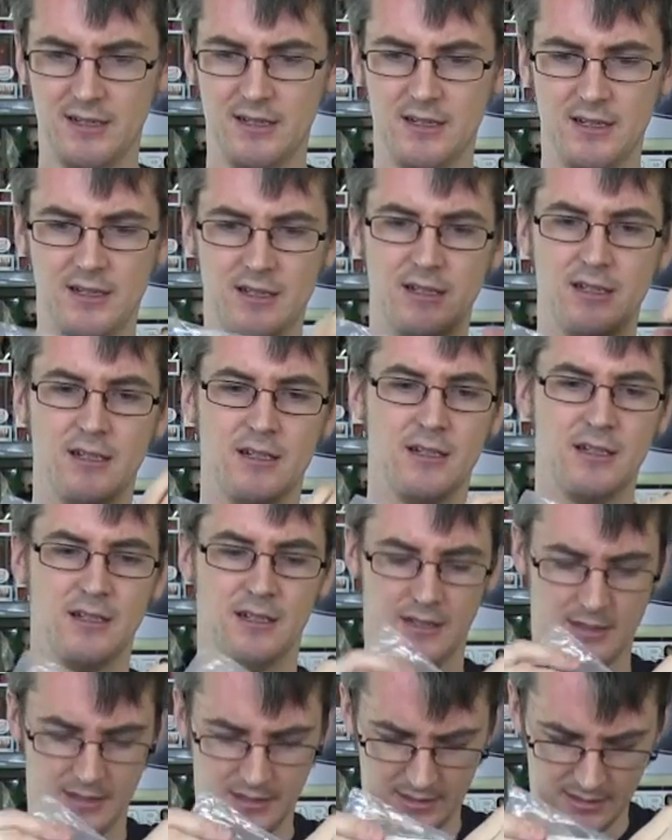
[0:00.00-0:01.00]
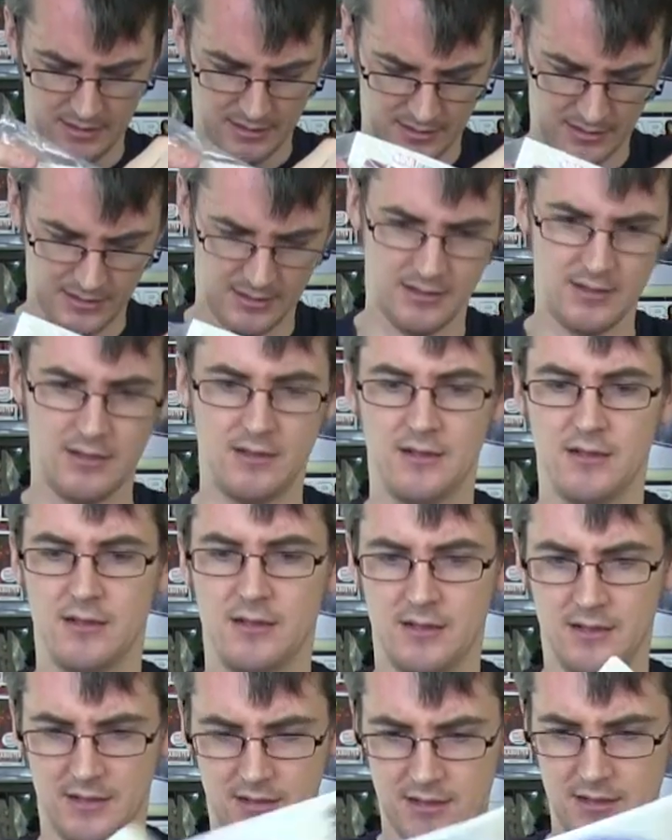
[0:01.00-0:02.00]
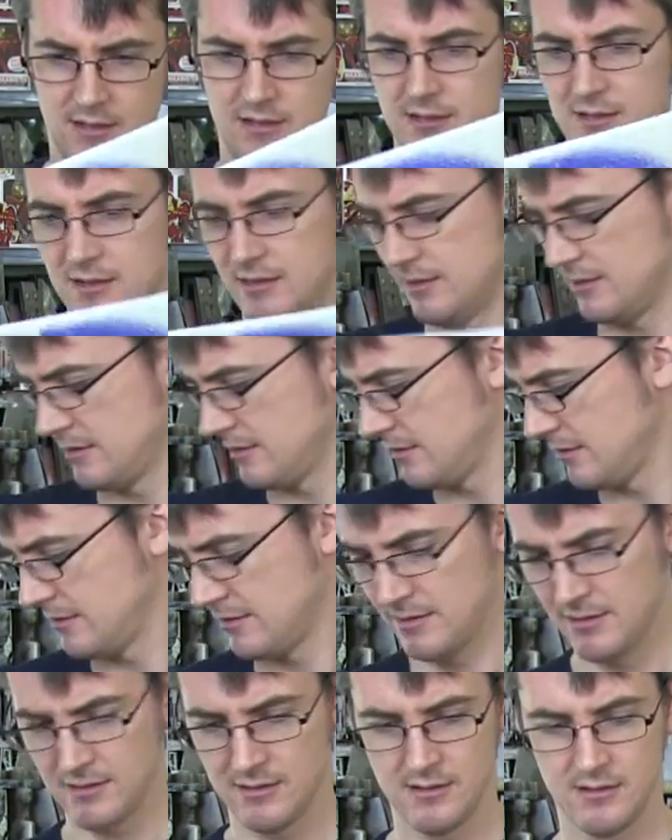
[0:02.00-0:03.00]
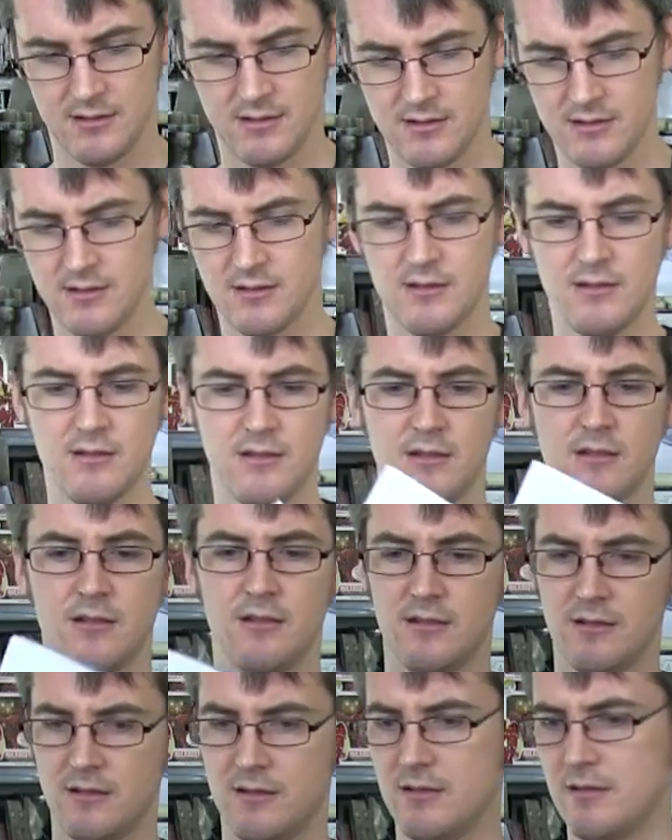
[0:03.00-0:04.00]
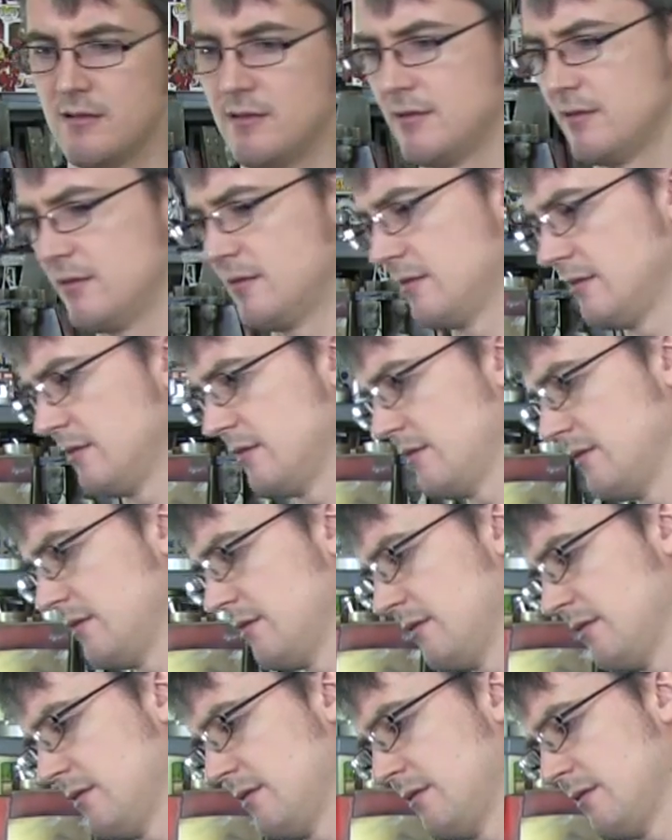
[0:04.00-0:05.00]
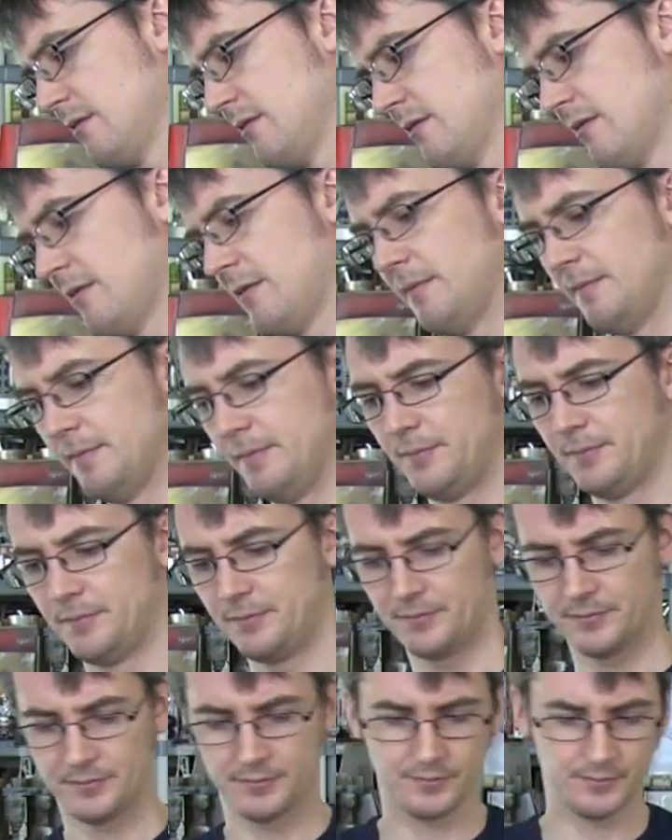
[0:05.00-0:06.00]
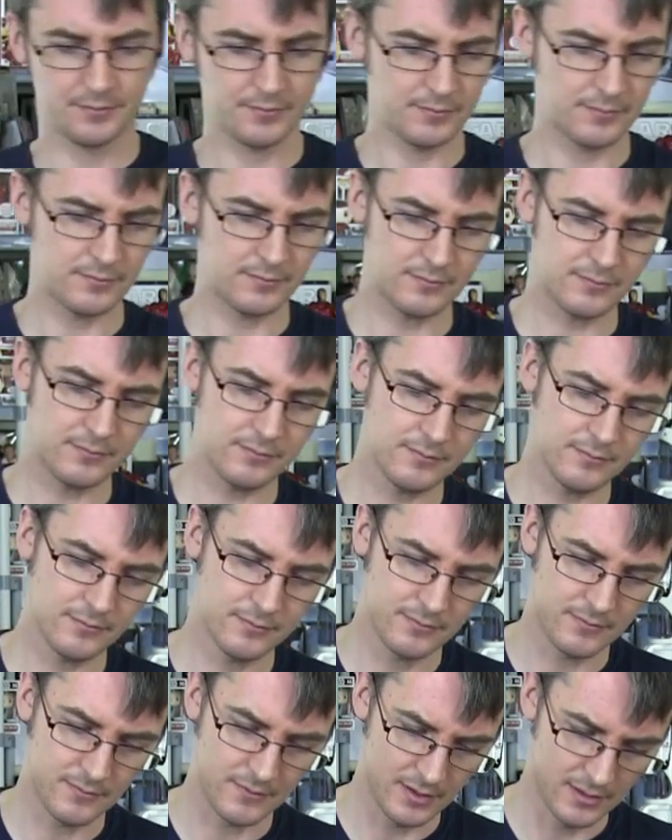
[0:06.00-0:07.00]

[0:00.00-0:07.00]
[no speech]